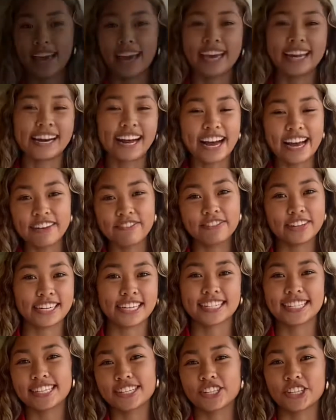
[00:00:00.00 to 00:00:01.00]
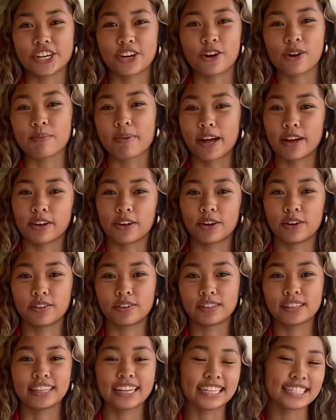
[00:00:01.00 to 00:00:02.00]
And I'm Vanessa Jenong Palco.
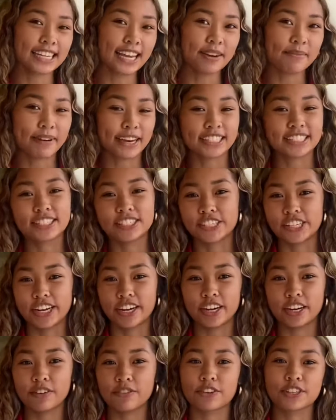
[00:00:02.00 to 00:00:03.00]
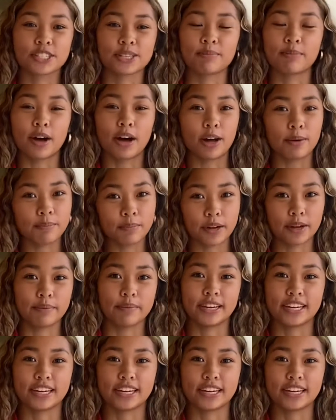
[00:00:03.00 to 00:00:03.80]
Let's head back to Jared for some upcoming